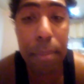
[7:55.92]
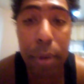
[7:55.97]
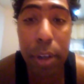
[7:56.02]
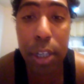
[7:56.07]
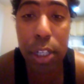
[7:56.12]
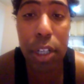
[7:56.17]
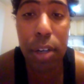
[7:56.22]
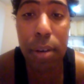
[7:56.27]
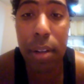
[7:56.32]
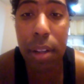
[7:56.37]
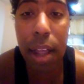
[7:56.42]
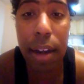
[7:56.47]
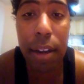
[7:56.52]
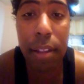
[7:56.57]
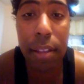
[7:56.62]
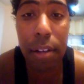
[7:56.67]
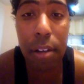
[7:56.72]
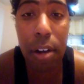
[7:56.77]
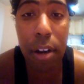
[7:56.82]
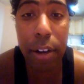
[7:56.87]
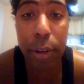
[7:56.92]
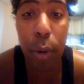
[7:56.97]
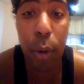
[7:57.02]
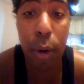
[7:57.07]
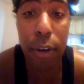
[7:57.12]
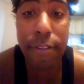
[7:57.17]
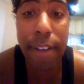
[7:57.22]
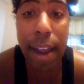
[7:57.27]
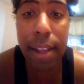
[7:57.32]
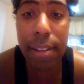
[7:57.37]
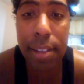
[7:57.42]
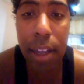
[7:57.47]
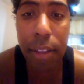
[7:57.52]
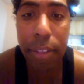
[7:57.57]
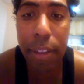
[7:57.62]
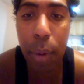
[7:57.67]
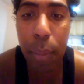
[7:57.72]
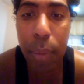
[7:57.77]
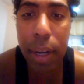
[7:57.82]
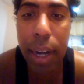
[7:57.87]
I'm pretty sure a lot of the hardcore fans
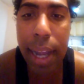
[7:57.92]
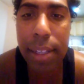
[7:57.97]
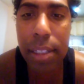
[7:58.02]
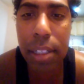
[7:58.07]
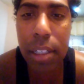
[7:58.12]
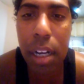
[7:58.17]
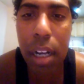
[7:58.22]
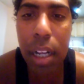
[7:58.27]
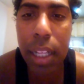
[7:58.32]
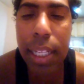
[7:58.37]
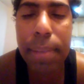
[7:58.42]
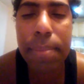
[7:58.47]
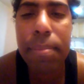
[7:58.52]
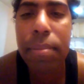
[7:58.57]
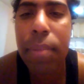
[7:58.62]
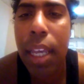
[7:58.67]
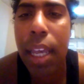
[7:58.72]
out there would like to call it.